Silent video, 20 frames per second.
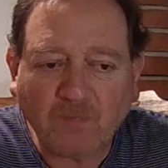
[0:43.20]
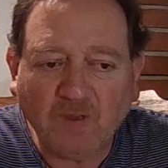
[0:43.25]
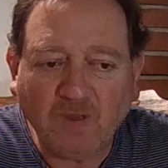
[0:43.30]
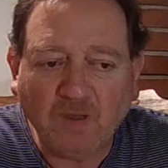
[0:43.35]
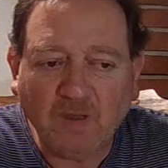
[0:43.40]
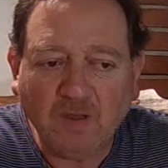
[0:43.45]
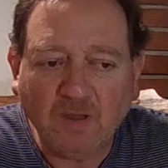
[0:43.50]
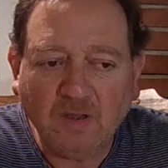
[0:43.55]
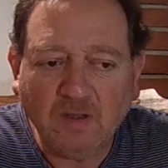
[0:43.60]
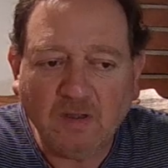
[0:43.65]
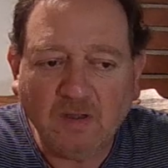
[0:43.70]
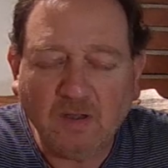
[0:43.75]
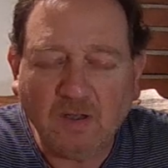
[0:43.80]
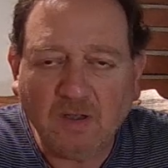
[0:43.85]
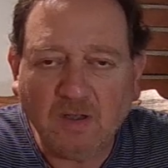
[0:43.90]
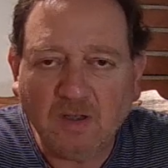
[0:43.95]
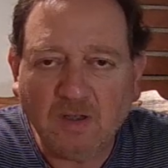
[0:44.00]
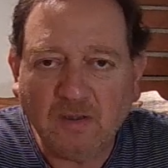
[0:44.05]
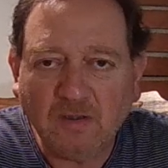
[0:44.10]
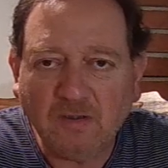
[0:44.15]
and
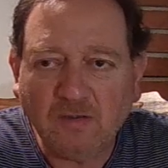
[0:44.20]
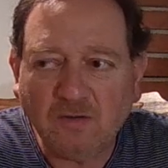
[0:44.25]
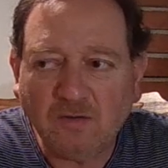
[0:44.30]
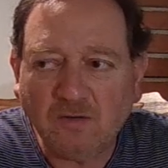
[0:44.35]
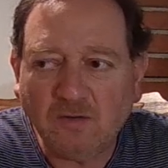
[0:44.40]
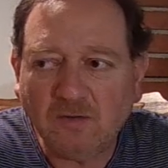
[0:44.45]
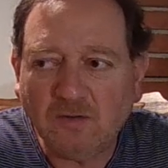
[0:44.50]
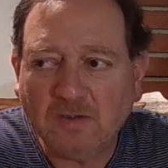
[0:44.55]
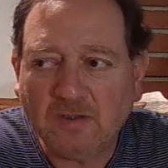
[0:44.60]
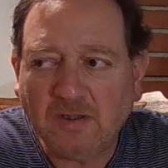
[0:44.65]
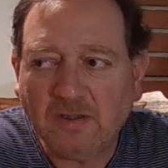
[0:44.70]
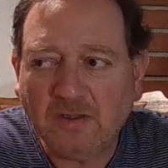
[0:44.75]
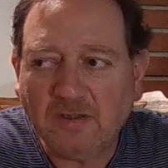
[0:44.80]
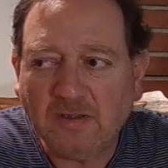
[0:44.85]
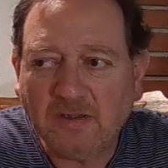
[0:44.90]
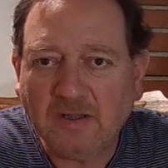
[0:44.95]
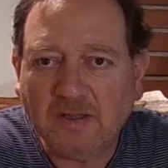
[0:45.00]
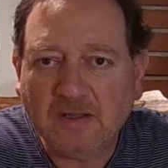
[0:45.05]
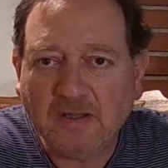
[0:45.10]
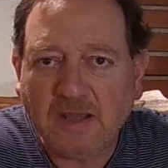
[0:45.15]

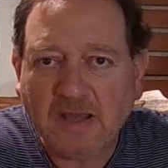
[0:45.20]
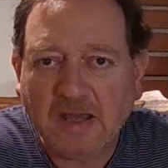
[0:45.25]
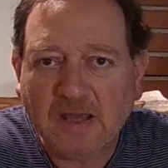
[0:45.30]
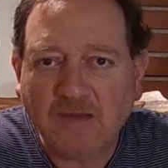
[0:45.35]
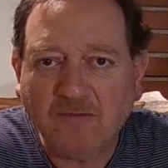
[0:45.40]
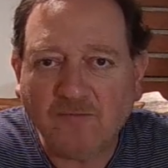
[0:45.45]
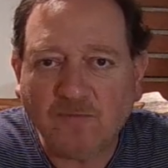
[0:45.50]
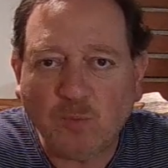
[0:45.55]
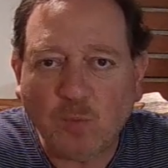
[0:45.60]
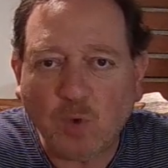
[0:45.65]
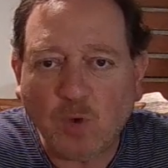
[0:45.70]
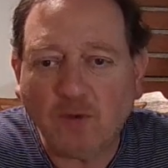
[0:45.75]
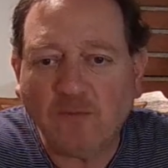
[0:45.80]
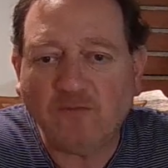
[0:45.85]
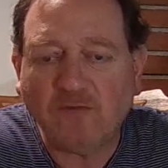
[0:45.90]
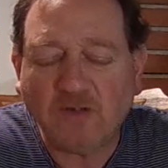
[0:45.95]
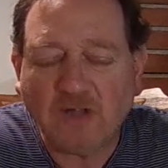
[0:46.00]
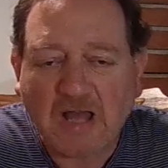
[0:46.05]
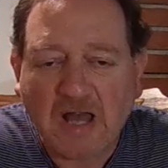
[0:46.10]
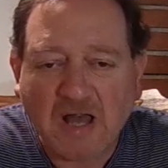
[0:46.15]
they have more
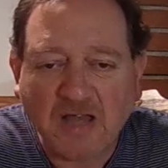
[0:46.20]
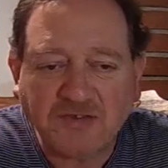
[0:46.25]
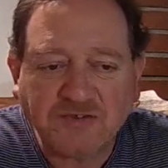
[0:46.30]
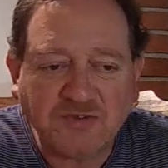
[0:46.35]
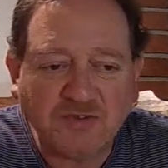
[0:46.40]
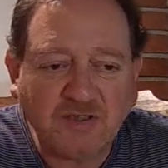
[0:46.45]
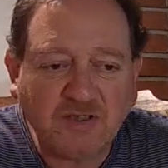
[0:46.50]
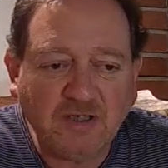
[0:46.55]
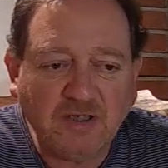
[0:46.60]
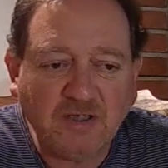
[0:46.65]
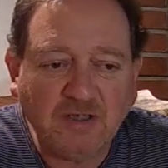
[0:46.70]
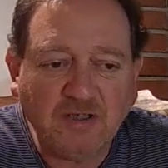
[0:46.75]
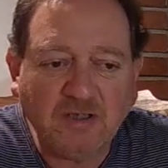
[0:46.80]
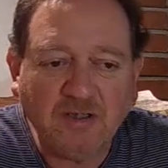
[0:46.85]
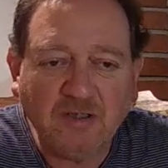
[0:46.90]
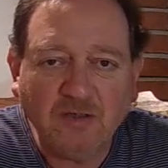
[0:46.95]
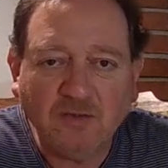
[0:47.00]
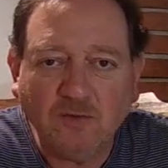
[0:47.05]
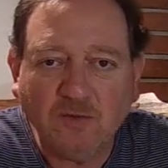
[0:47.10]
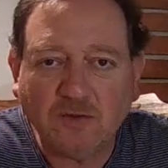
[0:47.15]
velocity
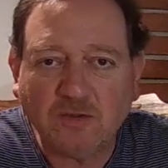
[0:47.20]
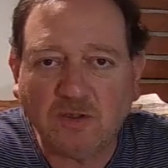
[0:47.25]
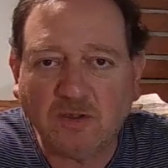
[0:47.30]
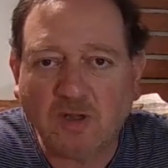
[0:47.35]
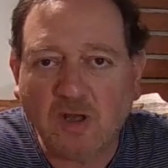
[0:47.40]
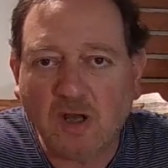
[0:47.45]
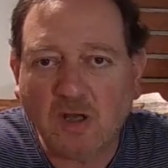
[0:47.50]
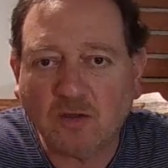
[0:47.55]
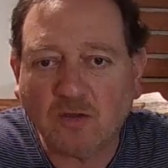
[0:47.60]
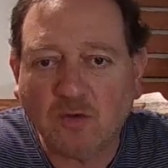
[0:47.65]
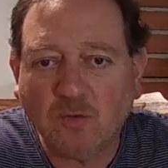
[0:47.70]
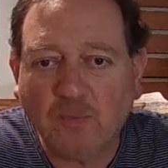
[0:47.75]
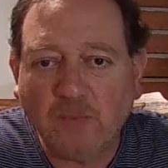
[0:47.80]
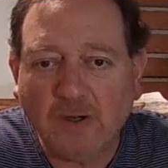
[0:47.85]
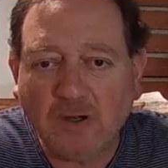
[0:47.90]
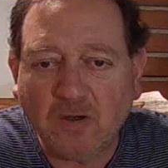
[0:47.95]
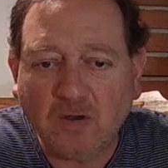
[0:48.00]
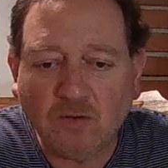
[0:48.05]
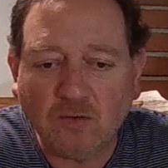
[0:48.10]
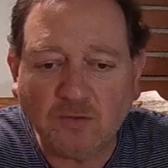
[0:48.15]
with the longer
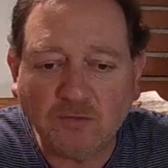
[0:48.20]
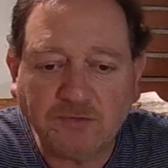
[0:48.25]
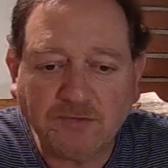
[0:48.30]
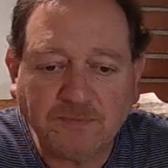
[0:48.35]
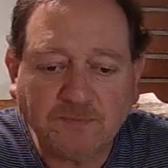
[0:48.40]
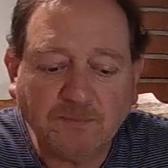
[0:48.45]
barrels.